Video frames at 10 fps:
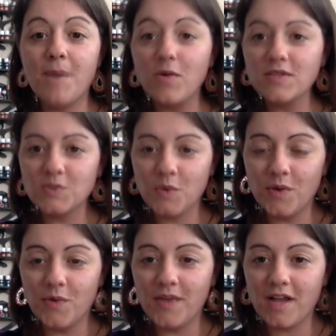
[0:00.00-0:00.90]
bonus
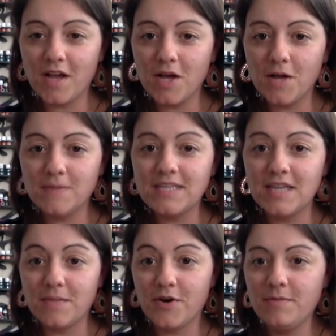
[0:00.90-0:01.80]
oil that comes
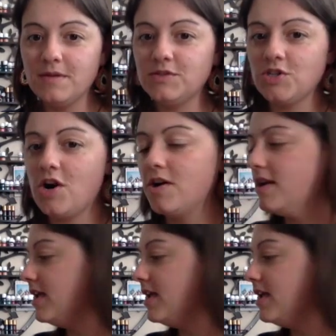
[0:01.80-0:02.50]
in the premium starter